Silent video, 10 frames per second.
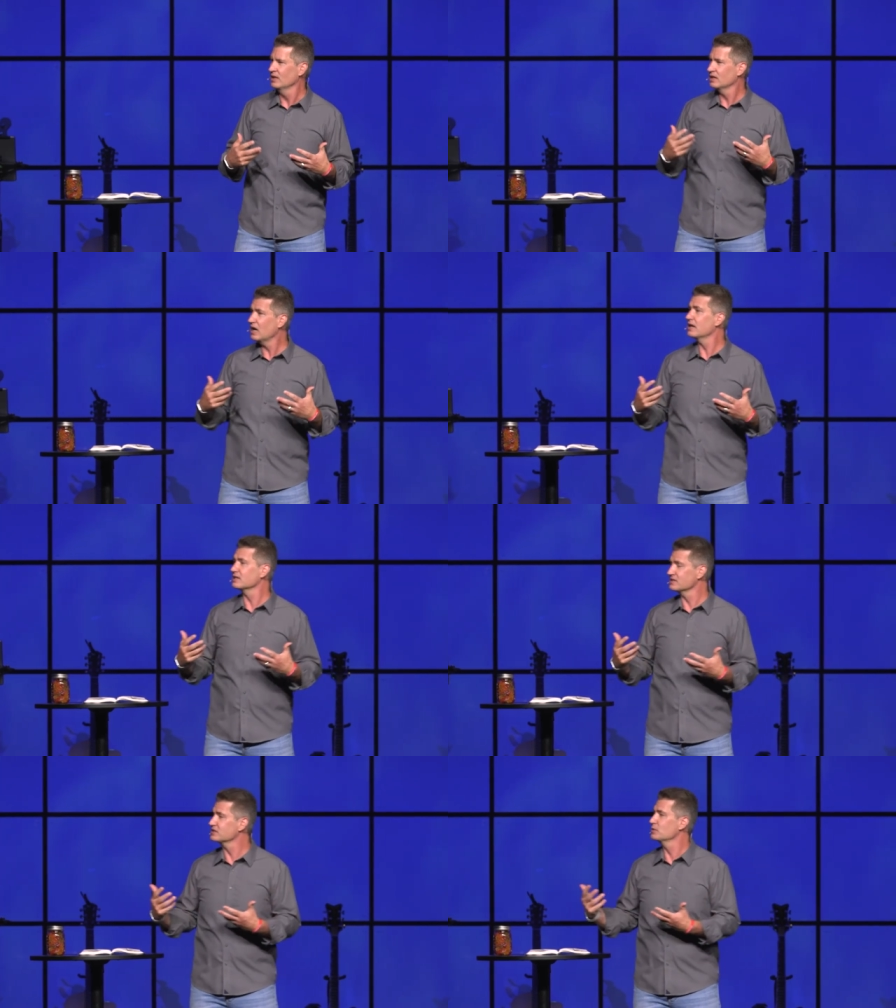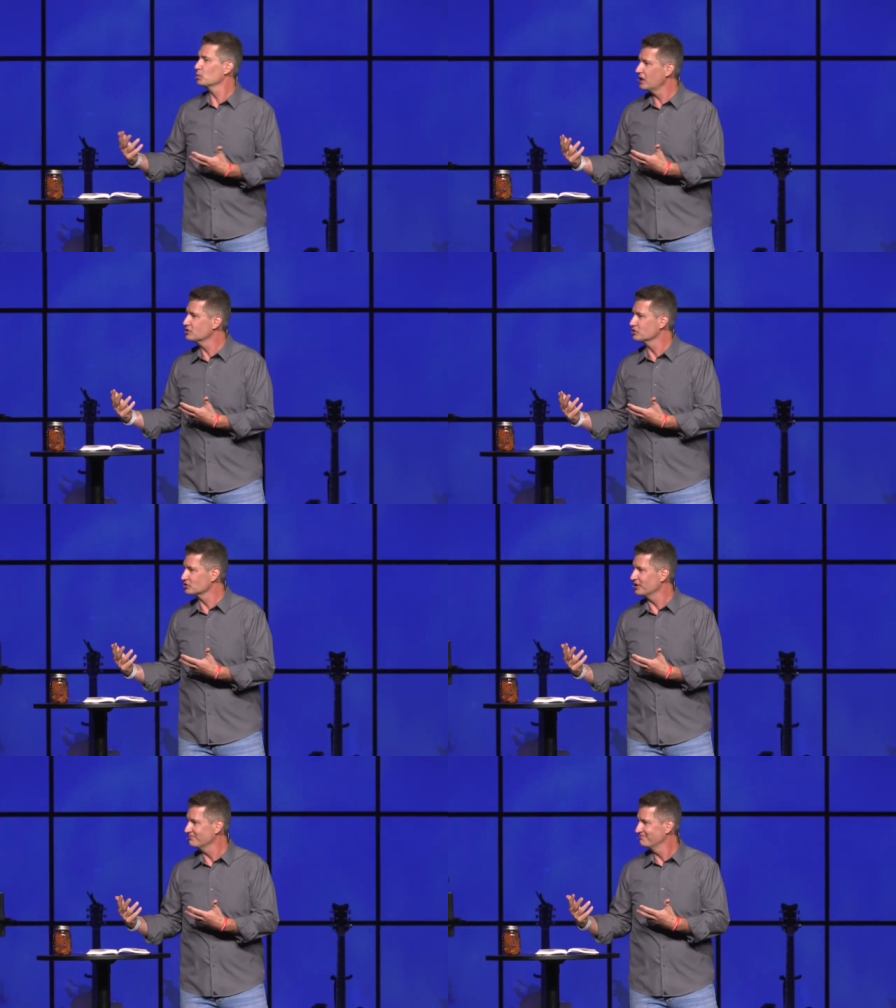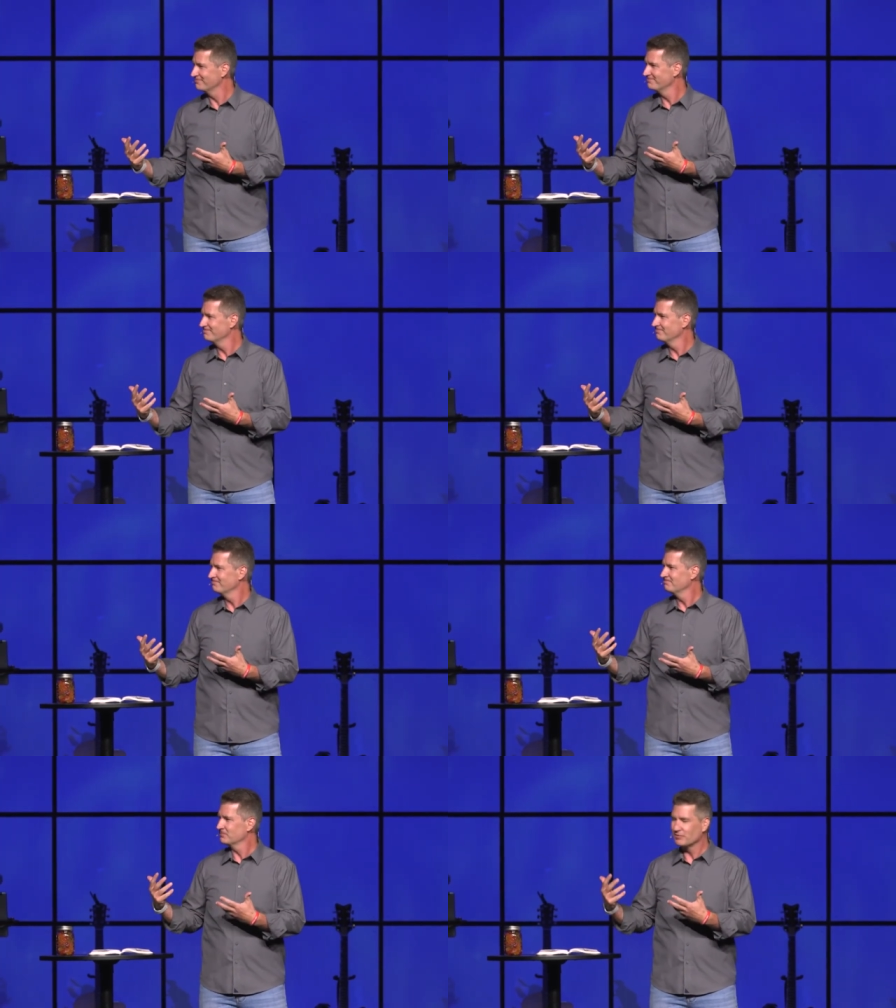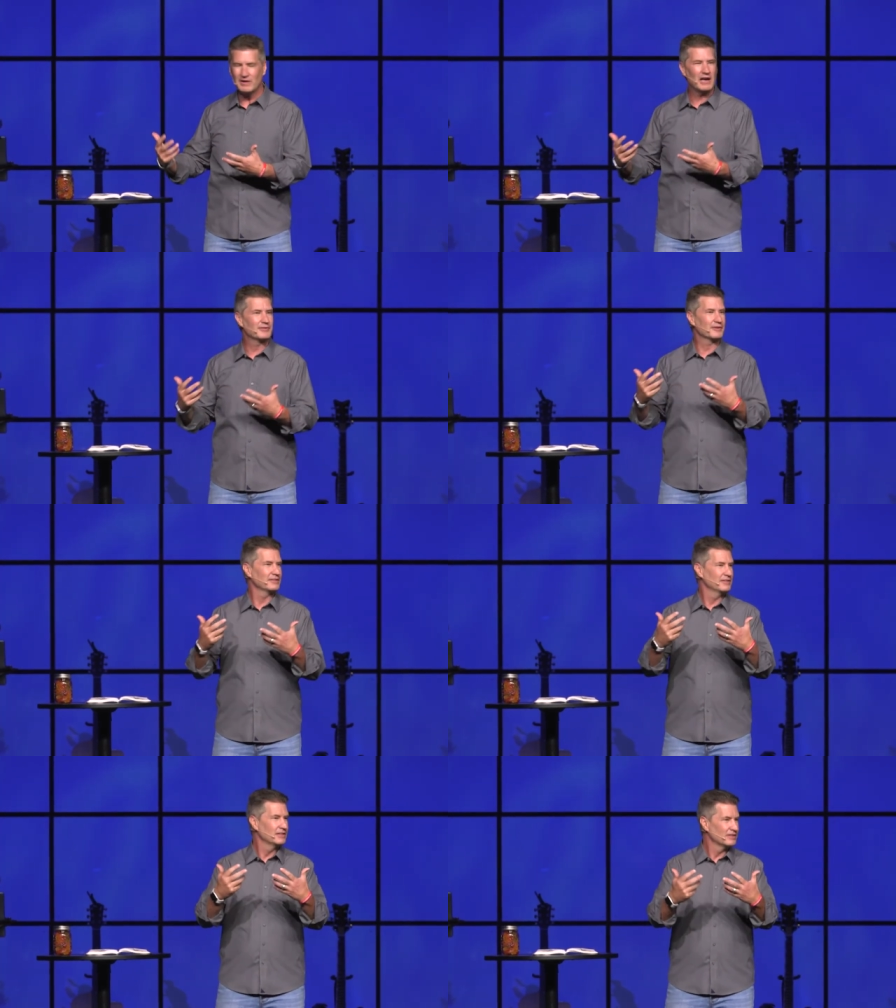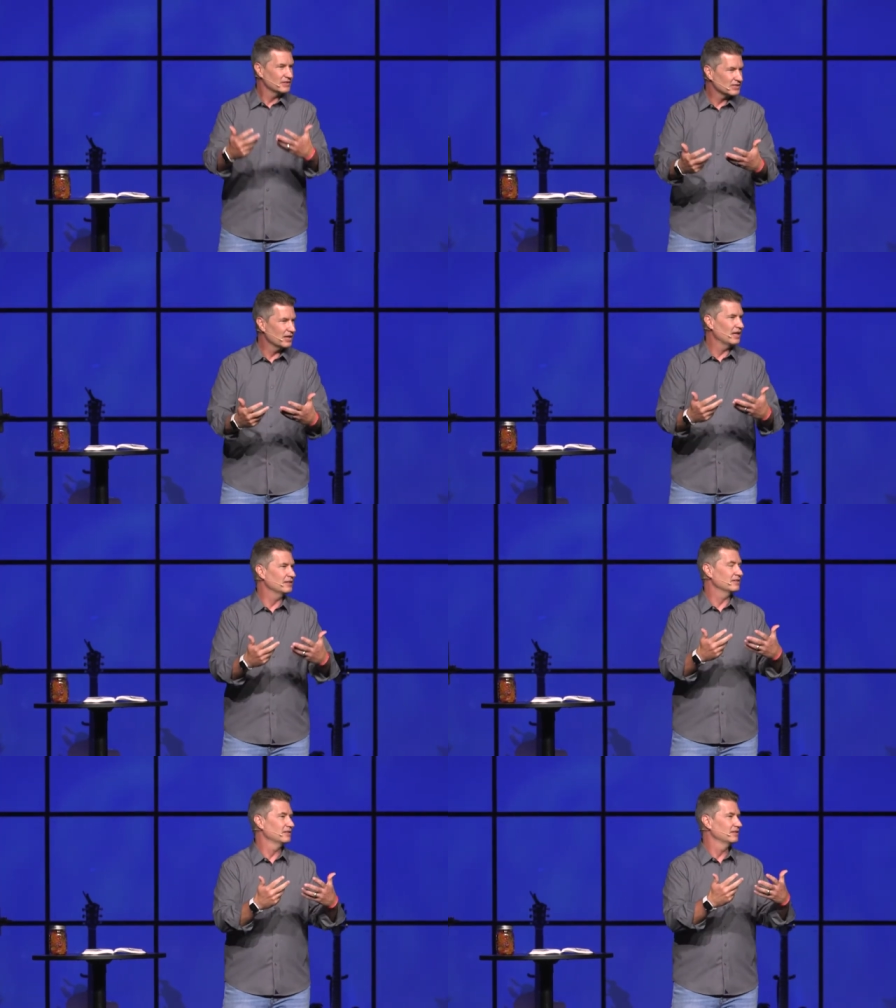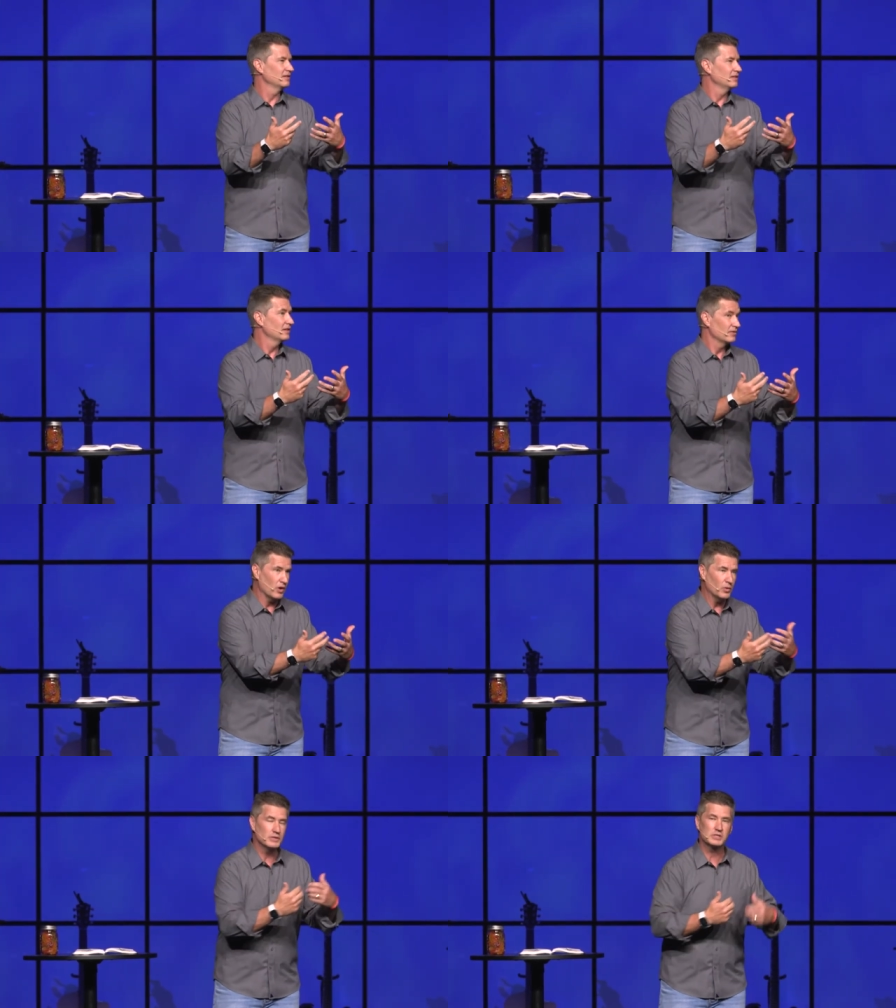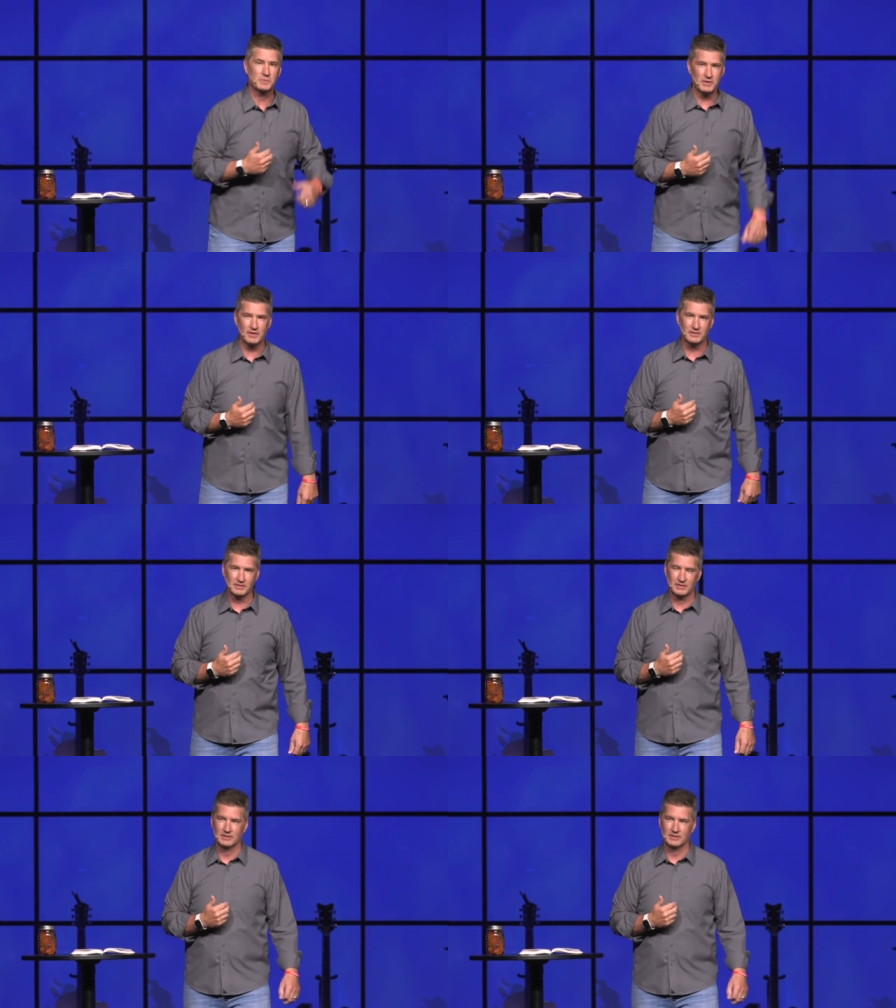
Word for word: God exists in relationship. The Father, the Son, the Holy Spirit.